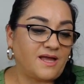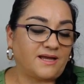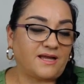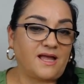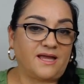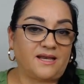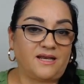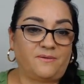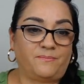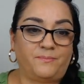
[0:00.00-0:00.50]

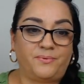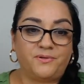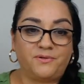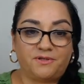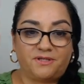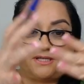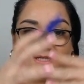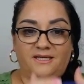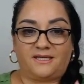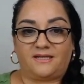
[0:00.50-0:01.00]
kind of
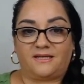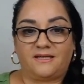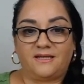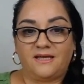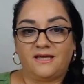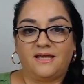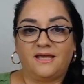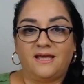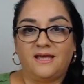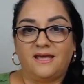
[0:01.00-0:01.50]
put it
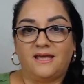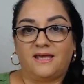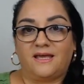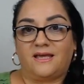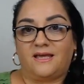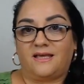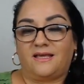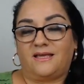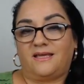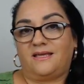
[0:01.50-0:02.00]

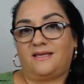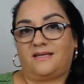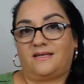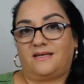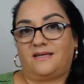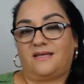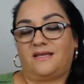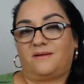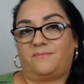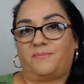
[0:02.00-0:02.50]

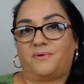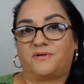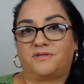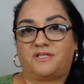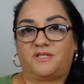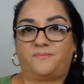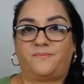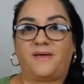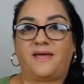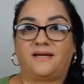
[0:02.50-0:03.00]
in
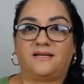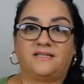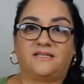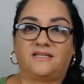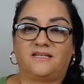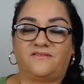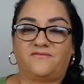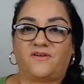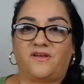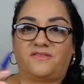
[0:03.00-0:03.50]

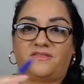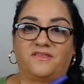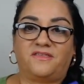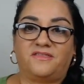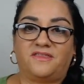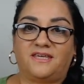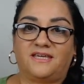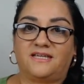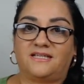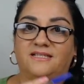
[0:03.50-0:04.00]
perspective on the
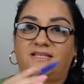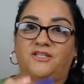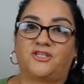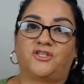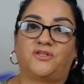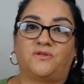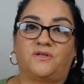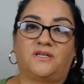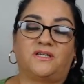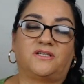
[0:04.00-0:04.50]
things that
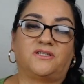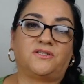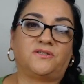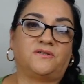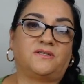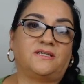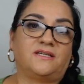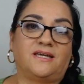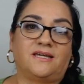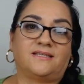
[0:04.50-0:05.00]
you can do
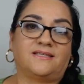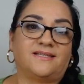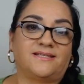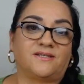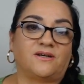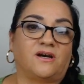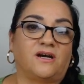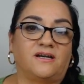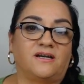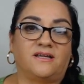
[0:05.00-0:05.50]
to get
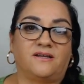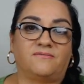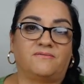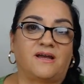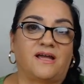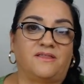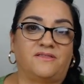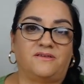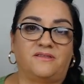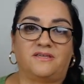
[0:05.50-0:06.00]
started,
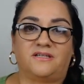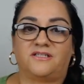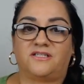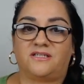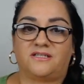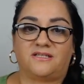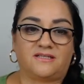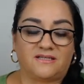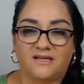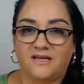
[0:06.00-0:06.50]
rather than
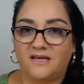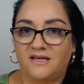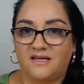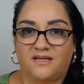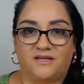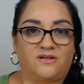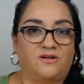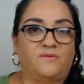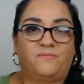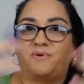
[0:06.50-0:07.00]
just
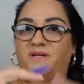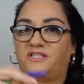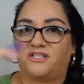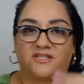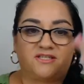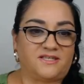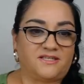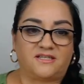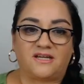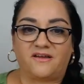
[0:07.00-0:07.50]
a bunch of
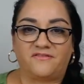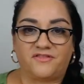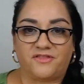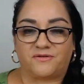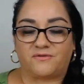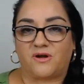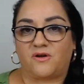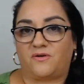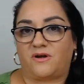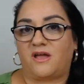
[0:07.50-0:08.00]
stuff
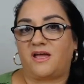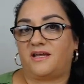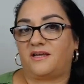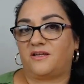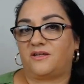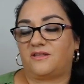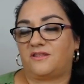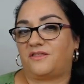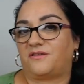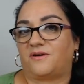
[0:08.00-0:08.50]
thrown
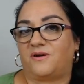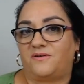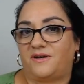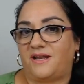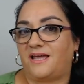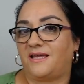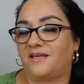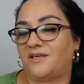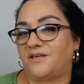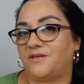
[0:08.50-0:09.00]

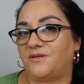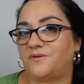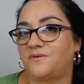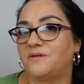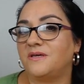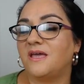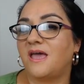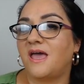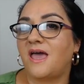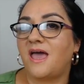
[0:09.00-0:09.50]
at you,
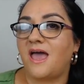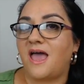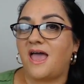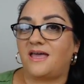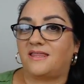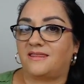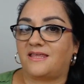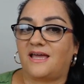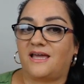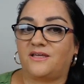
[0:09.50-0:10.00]

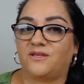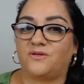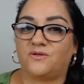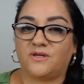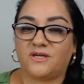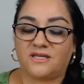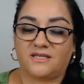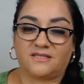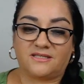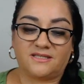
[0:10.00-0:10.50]
and that you
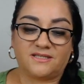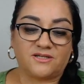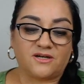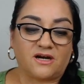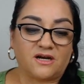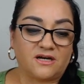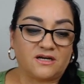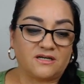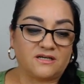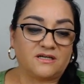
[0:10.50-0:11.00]
can
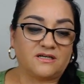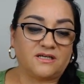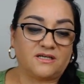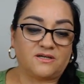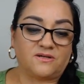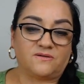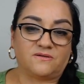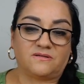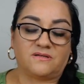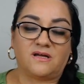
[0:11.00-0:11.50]
start
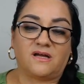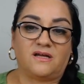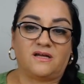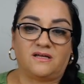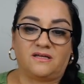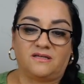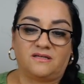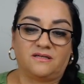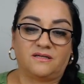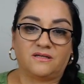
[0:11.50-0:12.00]

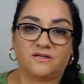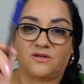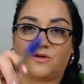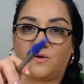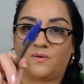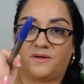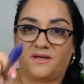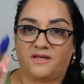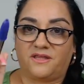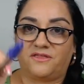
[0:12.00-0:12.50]

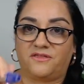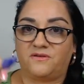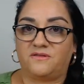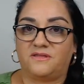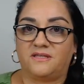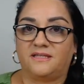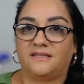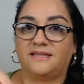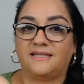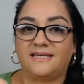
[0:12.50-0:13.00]
going through
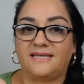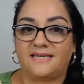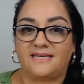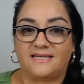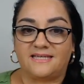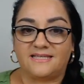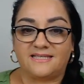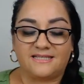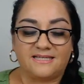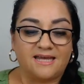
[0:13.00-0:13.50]
the
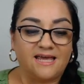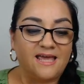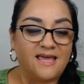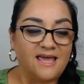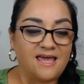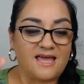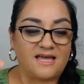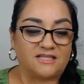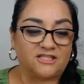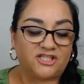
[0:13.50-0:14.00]
list
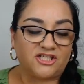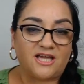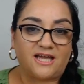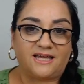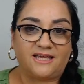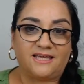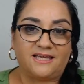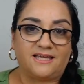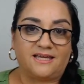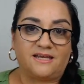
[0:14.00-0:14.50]
and
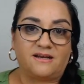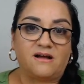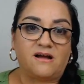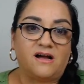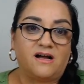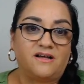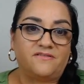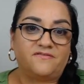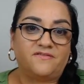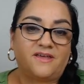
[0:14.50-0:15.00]
checking it
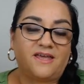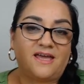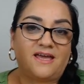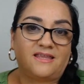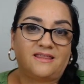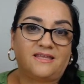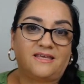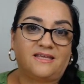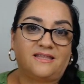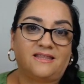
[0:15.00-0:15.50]
off,
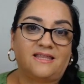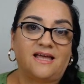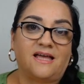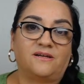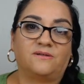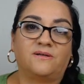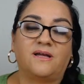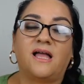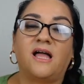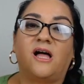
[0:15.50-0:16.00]
and then
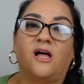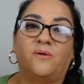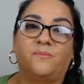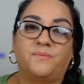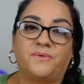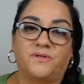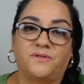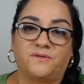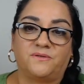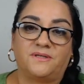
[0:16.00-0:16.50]
that'll help
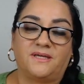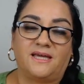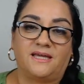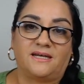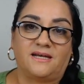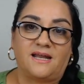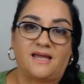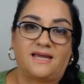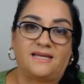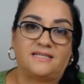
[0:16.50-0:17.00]
you get
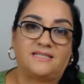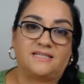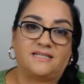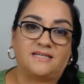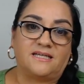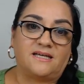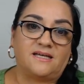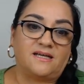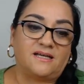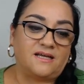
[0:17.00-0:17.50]
an
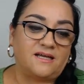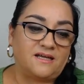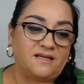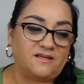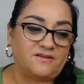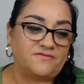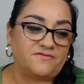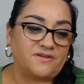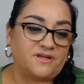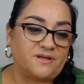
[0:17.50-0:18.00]
idea
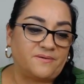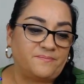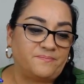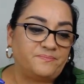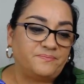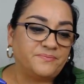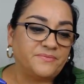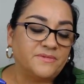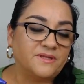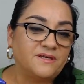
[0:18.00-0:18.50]

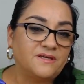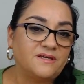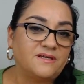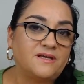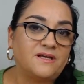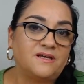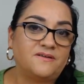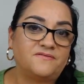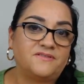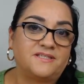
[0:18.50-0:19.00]

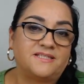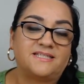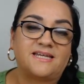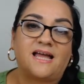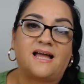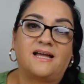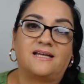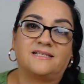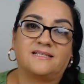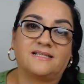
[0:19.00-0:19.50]
of the
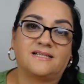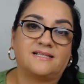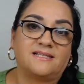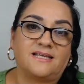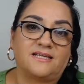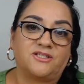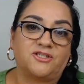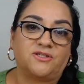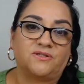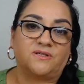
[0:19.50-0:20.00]
tasks
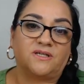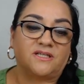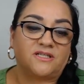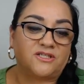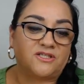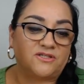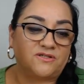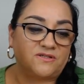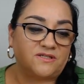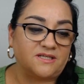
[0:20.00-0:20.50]
that you can
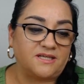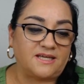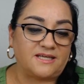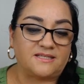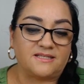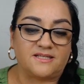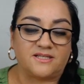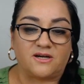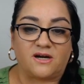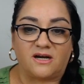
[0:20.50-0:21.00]
do to get
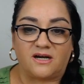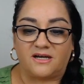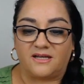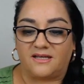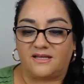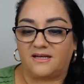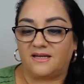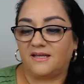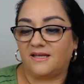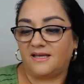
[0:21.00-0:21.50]

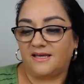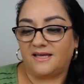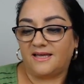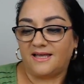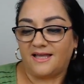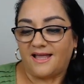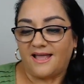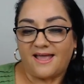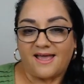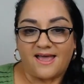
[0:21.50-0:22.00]
started.
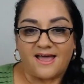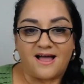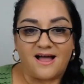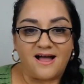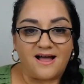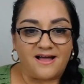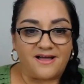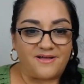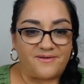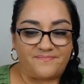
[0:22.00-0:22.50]

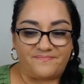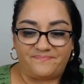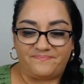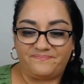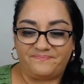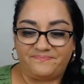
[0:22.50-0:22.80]
Oh,